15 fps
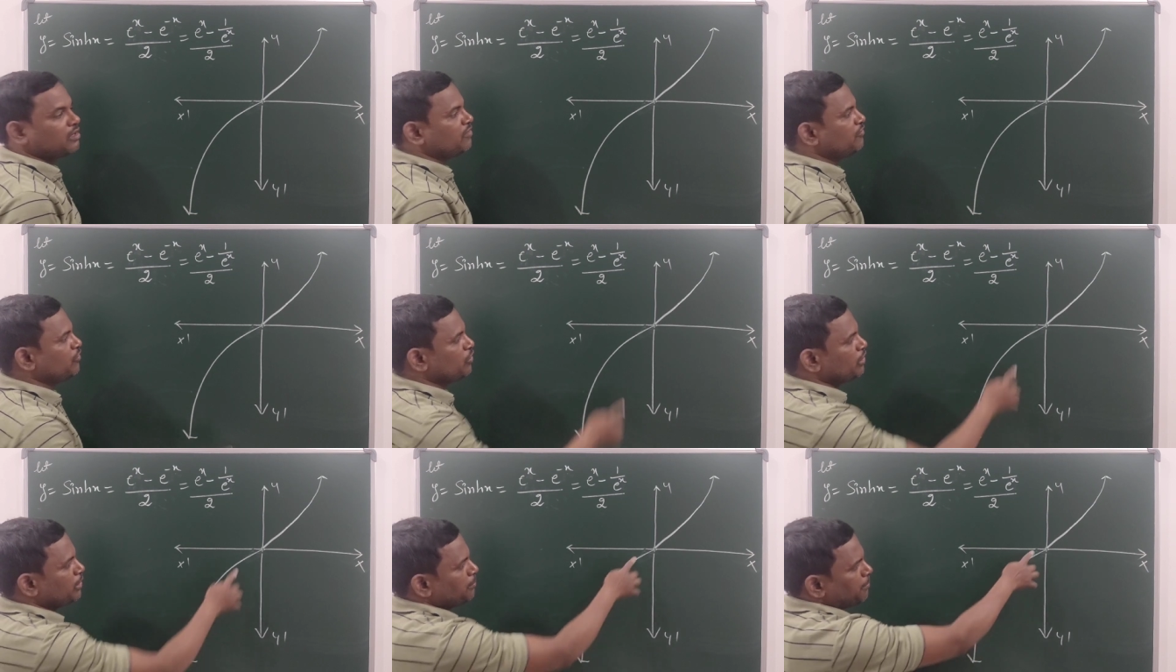If
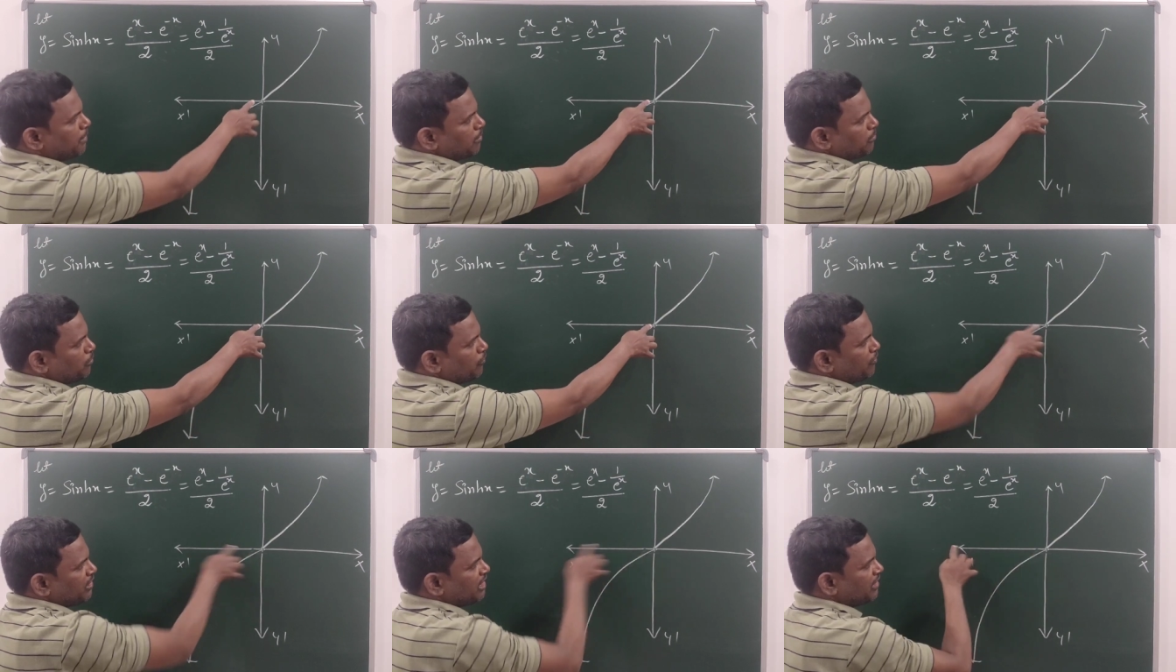you keep on
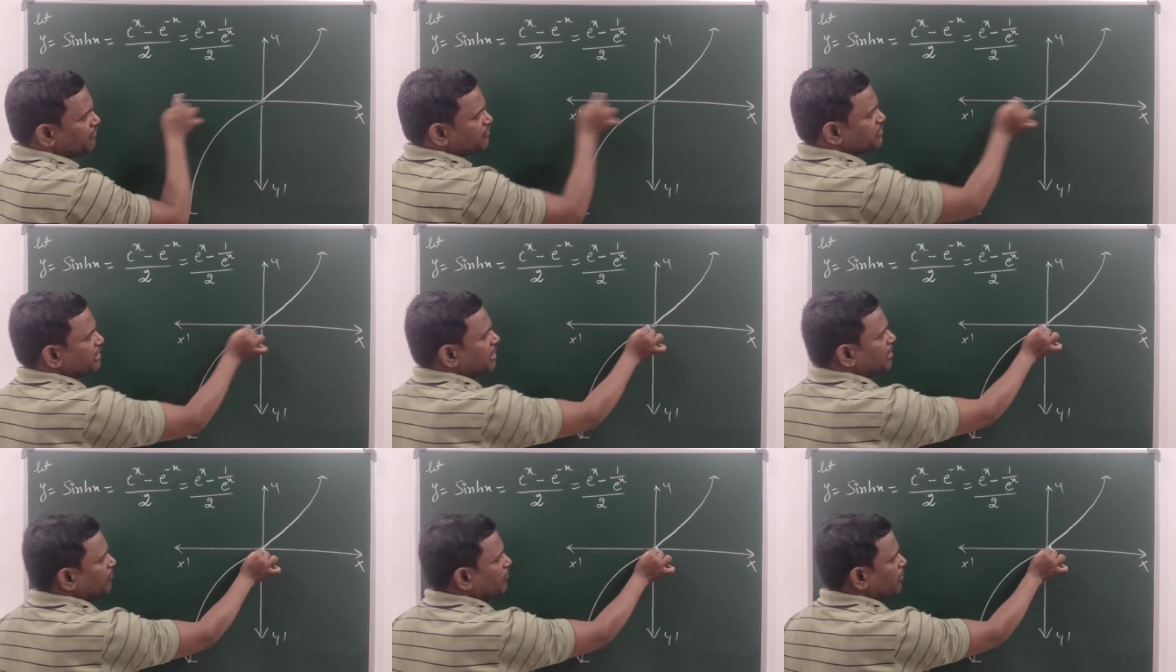moving left
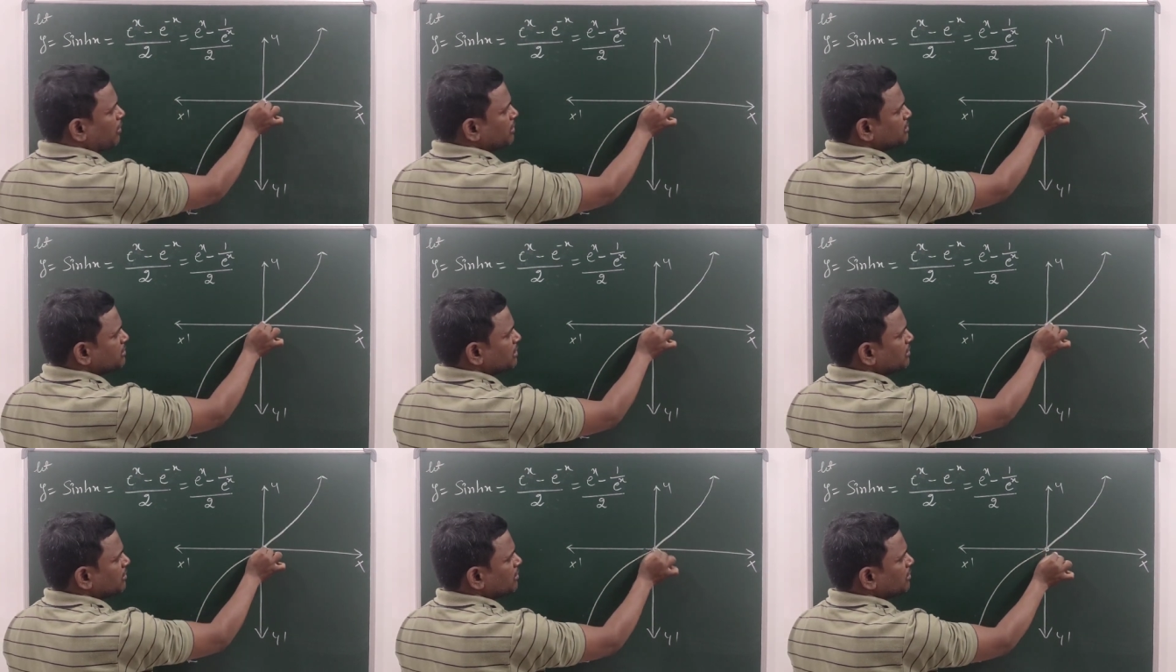side of
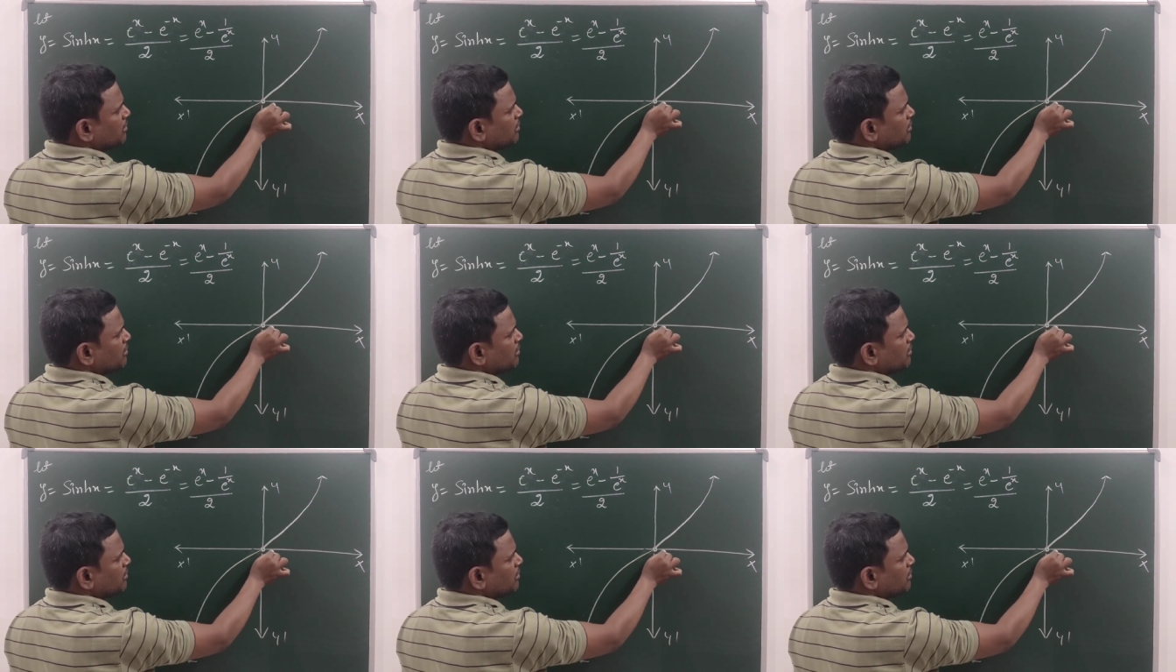origin,